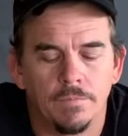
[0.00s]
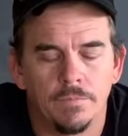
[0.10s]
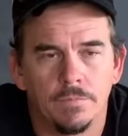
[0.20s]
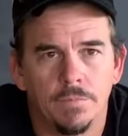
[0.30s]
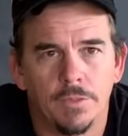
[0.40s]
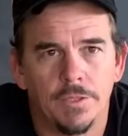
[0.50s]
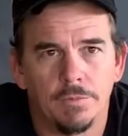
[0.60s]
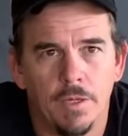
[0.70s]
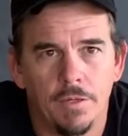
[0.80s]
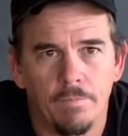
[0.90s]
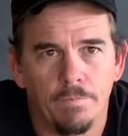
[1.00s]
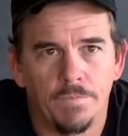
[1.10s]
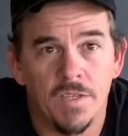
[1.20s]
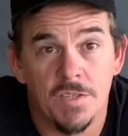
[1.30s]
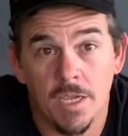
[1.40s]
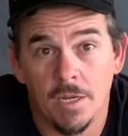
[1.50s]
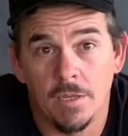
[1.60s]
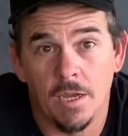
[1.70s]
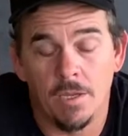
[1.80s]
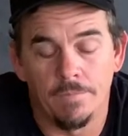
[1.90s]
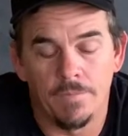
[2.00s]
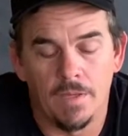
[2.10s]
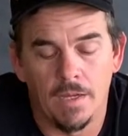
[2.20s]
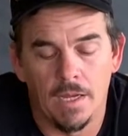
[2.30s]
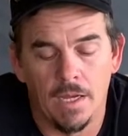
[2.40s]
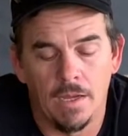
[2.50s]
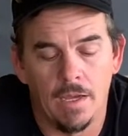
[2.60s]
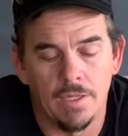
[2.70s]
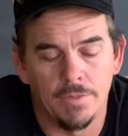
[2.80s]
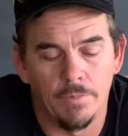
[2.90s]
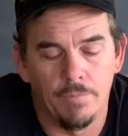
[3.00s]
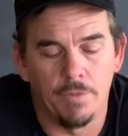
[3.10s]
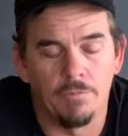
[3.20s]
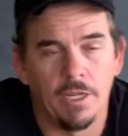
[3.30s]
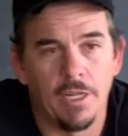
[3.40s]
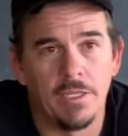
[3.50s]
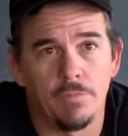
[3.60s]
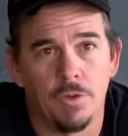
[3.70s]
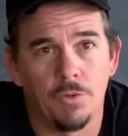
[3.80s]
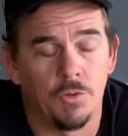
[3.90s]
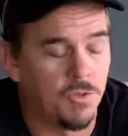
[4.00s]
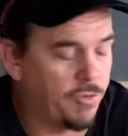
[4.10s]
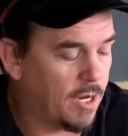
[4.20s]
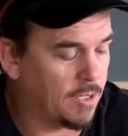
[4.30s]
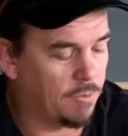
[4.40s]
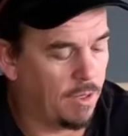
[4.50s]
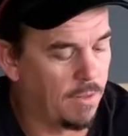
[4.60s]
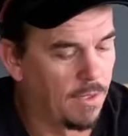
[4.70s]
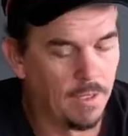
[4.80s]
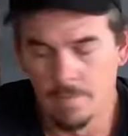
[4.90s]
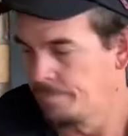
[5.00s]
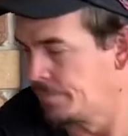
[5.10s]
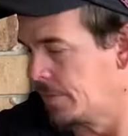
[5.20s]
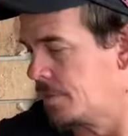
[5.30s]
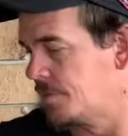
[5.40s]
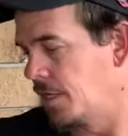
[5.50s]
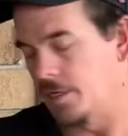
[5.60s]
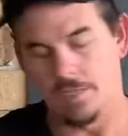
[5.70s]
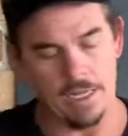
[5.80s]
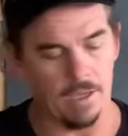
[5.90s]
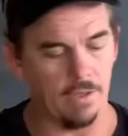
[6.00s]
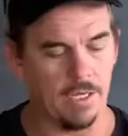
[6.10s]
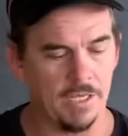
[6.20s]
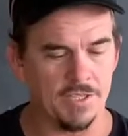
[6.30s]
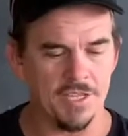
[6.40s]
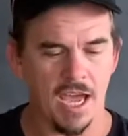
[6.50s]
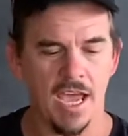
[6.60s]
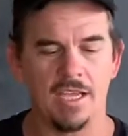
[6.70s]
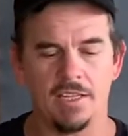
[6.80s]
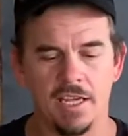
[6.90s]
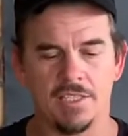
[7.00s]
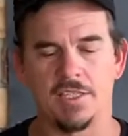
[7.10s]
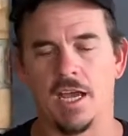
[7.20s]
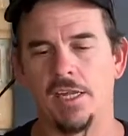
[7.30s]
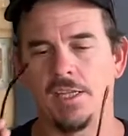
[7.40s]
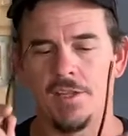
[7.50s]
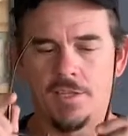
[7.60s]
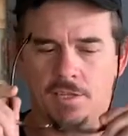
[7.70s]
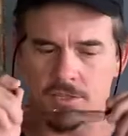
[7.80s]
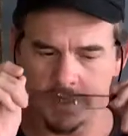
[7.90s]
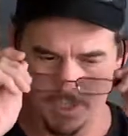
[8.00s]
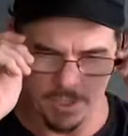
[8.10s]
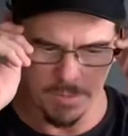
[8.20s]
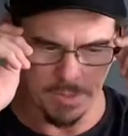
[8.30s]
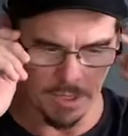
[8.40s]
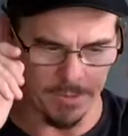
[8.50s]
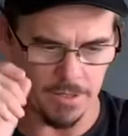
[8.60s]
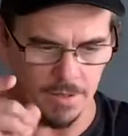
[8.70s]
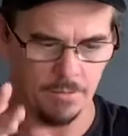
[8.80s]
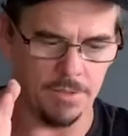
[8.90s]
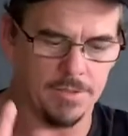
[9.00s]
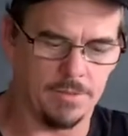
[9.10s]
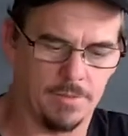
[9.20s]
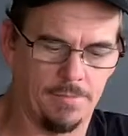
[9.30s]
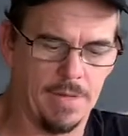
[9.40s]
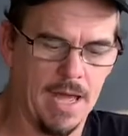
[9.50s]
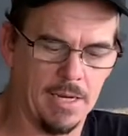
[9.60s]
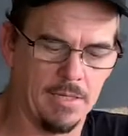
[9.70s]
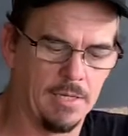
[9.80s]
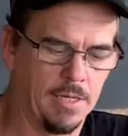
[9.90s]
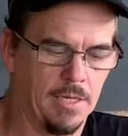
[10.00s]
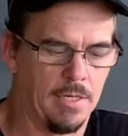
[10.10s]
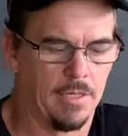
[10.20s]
bought this one to see how to go, as I might put one of these in my daughter's truck as well. So now, in saying this, the only thing that concerns me a little bit, it was a bargain.